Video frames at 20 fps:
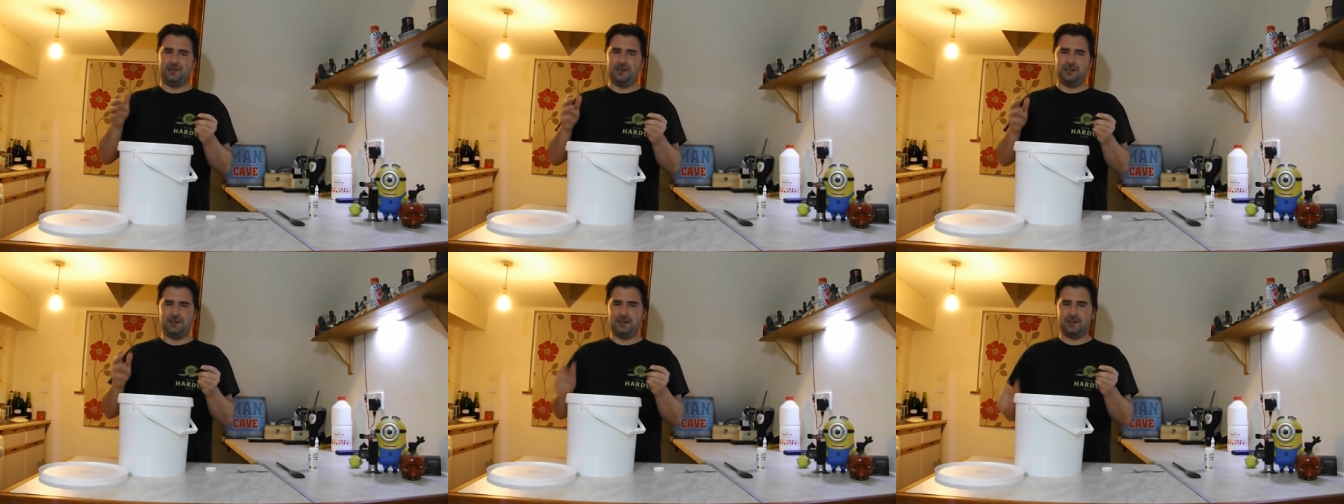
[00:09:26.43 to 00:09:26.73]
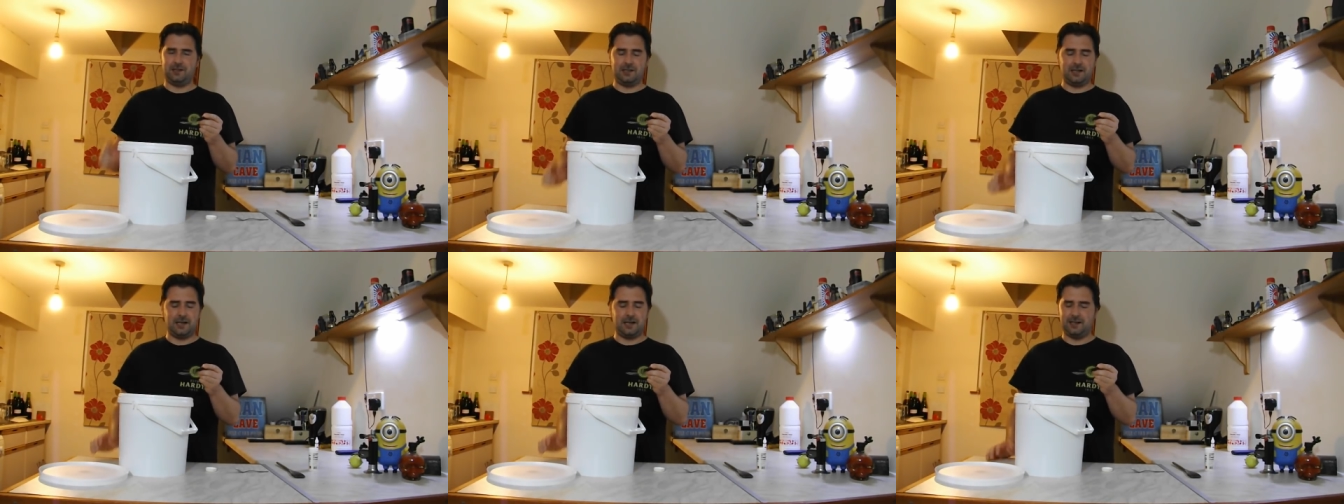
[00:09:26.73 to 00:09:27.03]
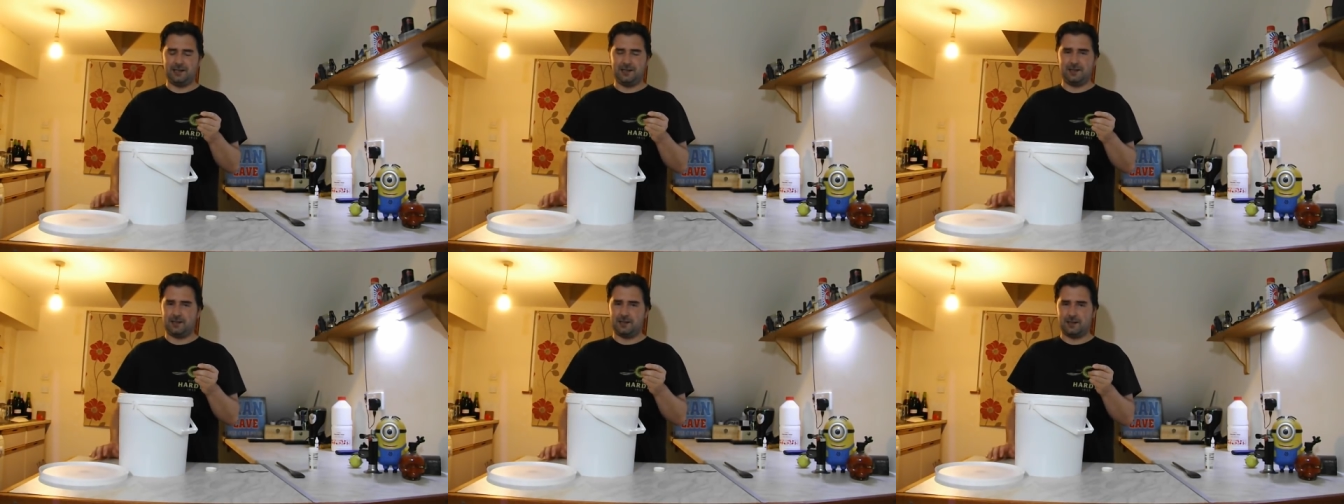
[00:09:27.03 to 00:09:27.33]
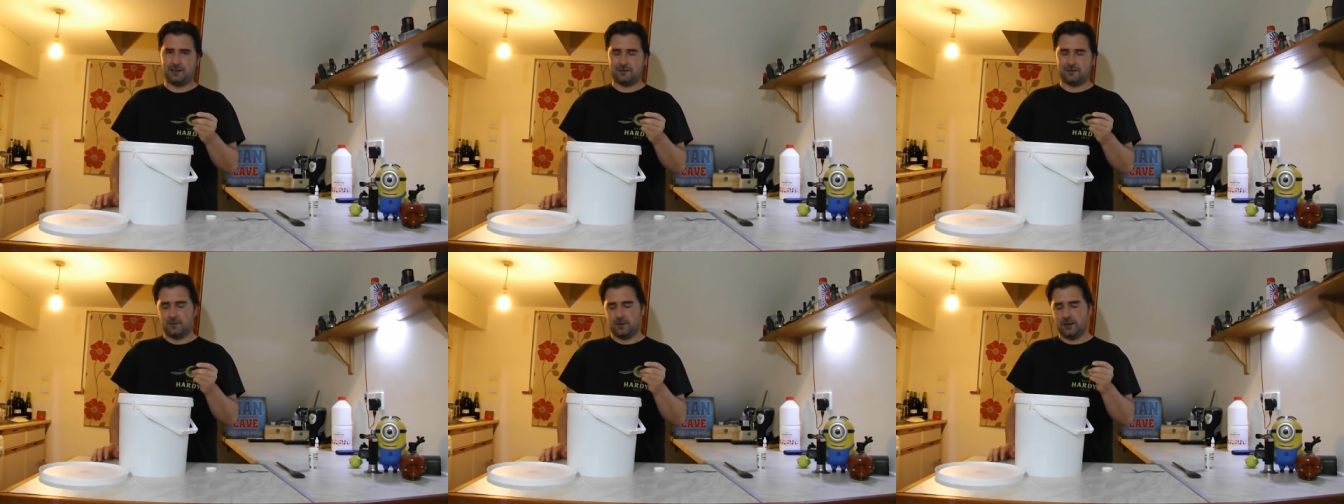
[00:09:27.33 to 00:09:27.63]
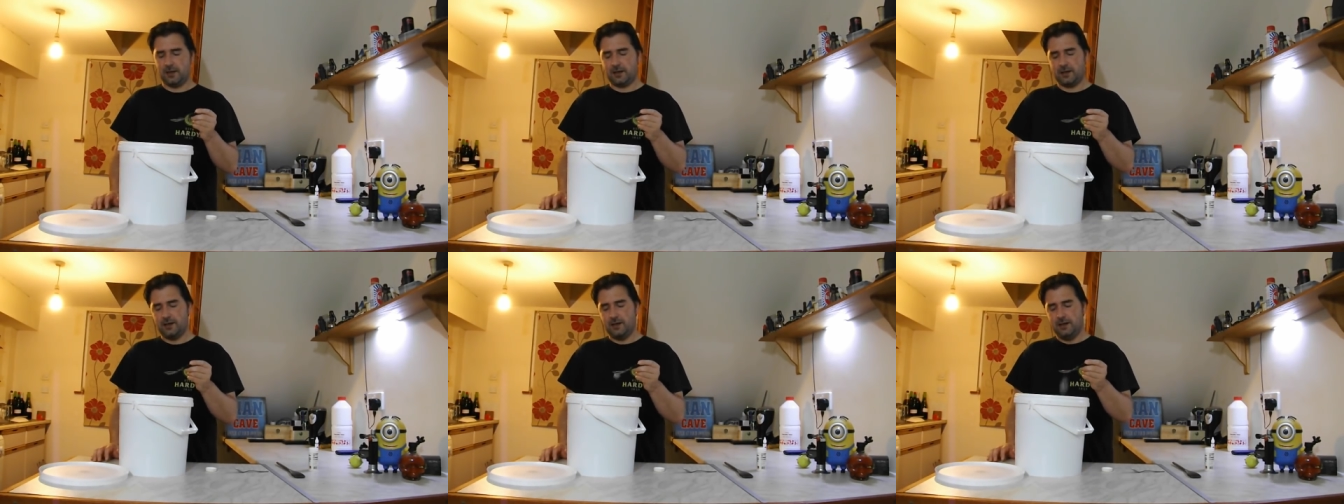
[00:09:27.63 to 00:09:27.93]
they just, yeah, it just doesn't
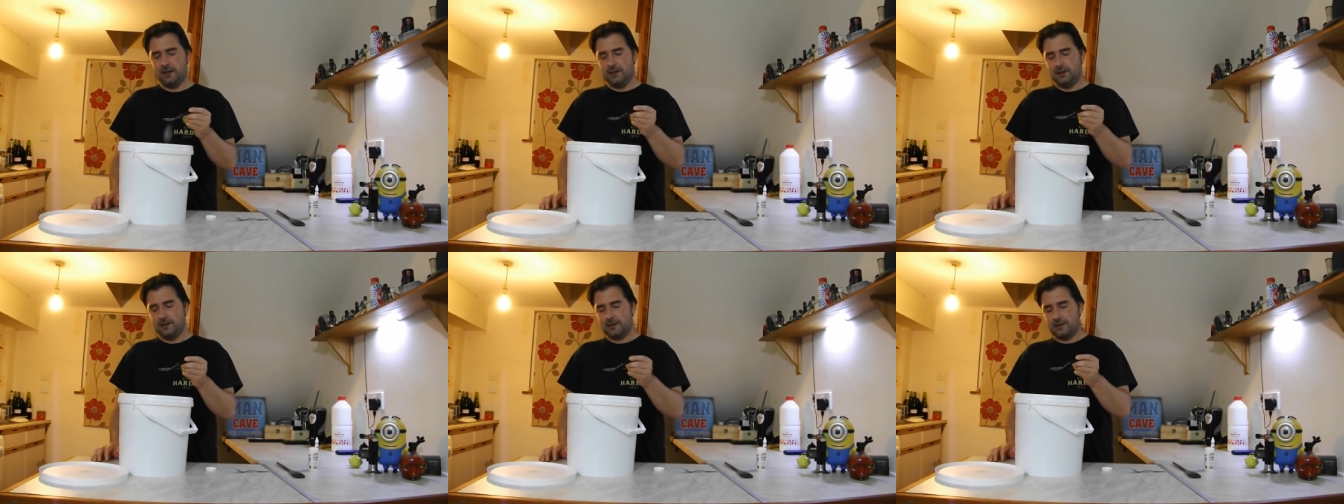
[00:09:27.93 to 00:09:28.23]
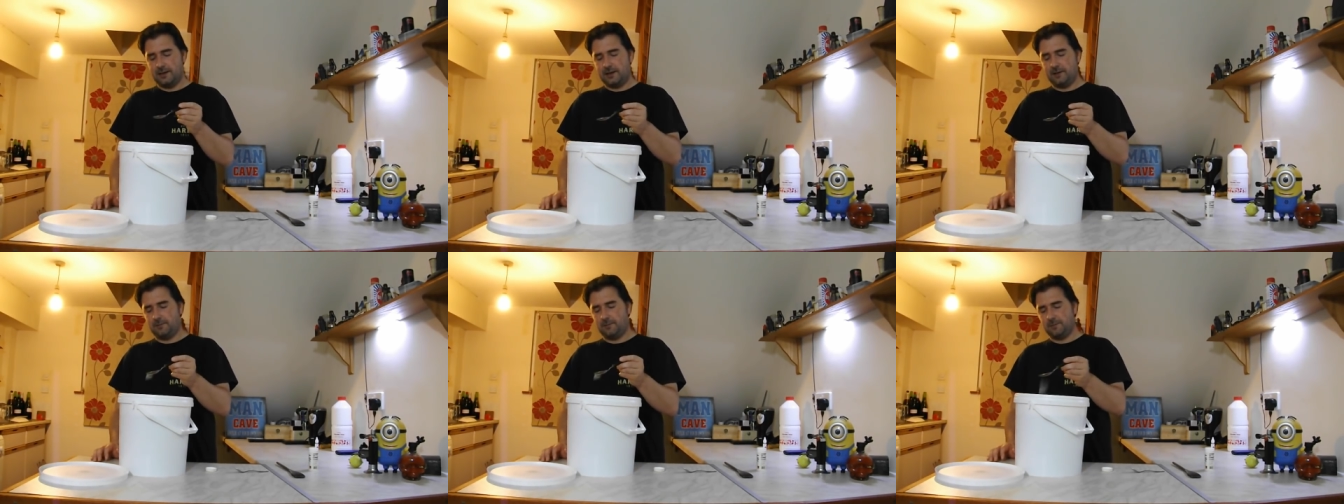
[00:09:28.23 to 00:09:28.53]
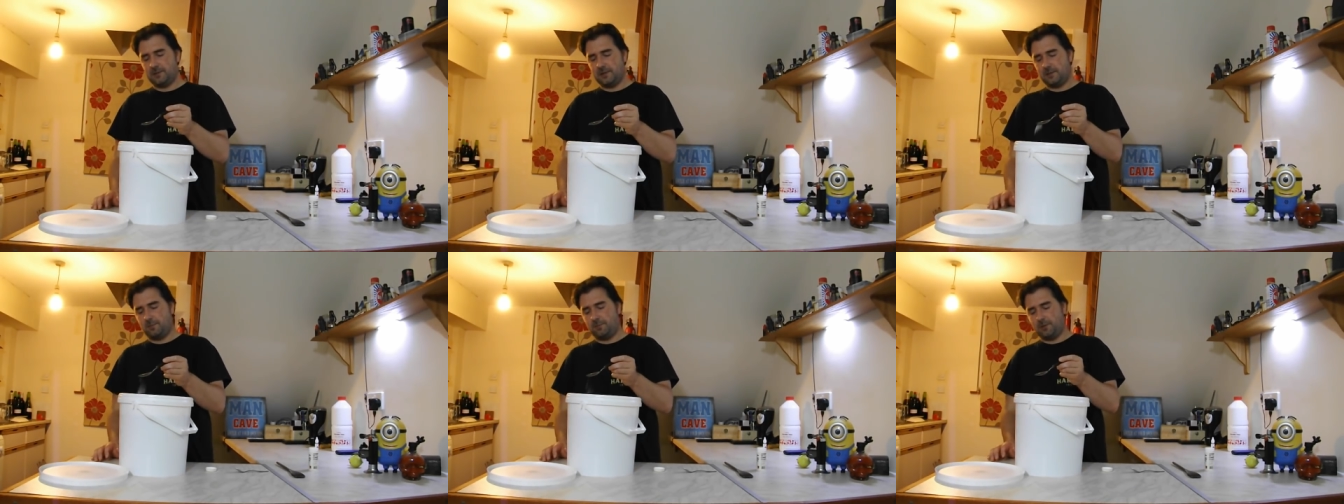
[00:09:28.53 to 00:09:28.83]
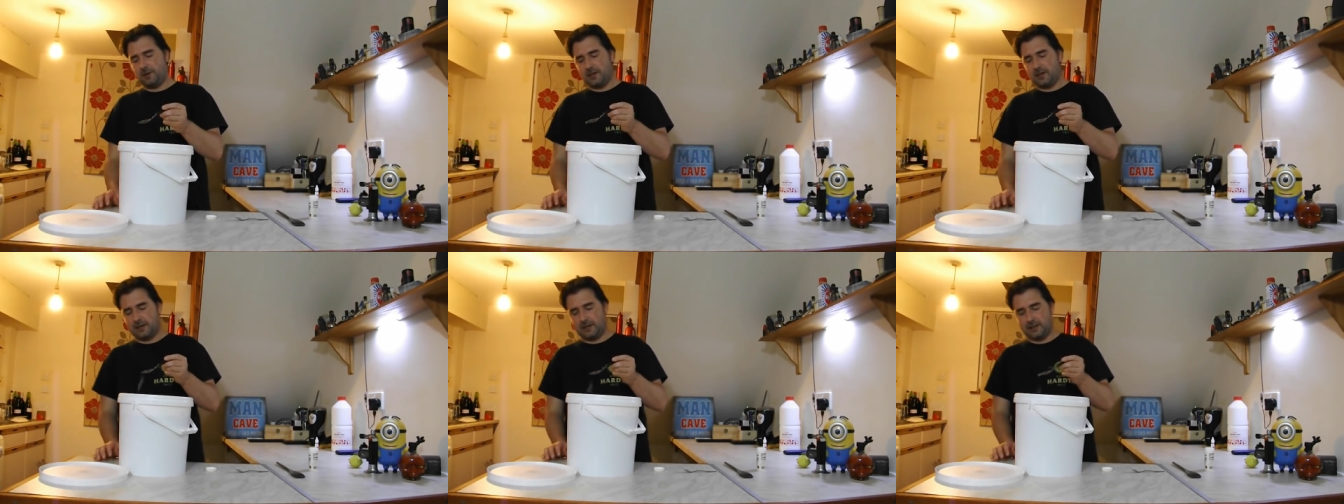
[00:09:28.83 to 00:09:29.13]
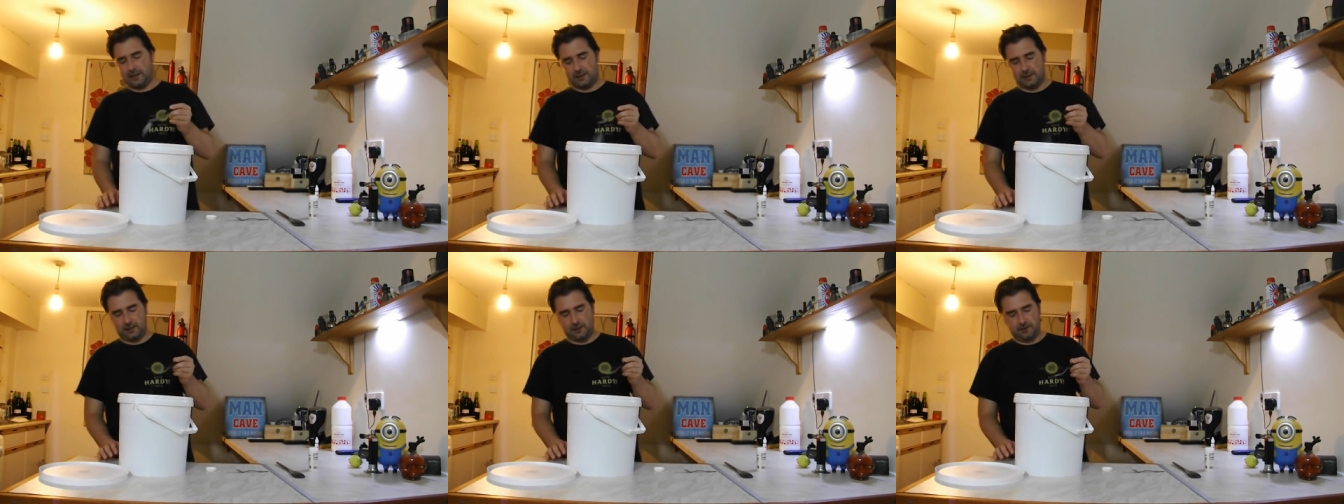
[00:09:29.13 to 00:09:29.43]
work. So now
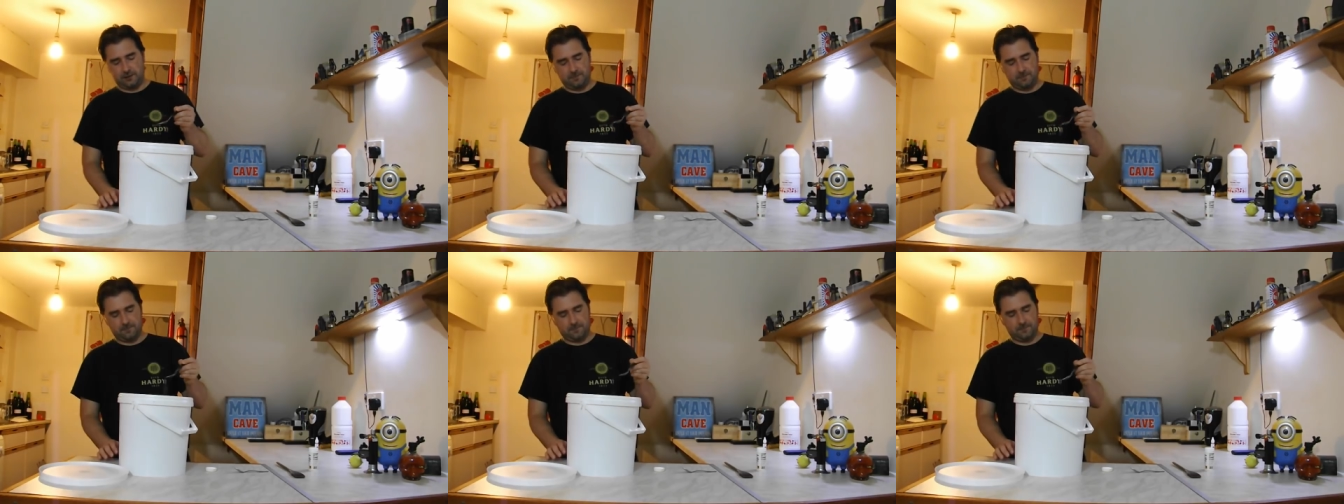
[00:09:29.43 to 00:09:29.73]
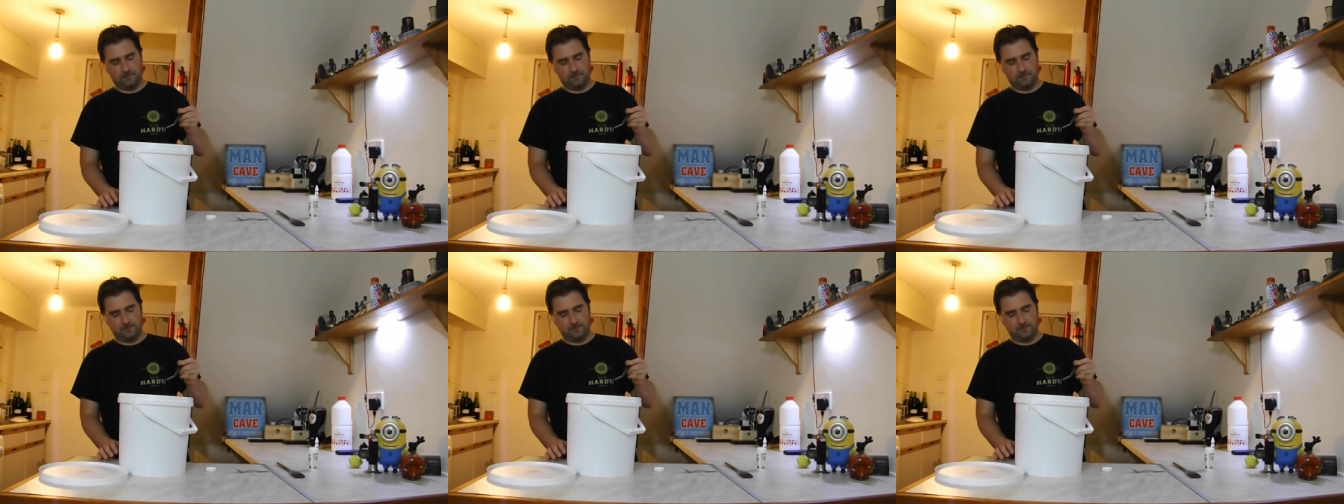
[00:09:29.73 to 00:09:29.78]
sprinkle it on.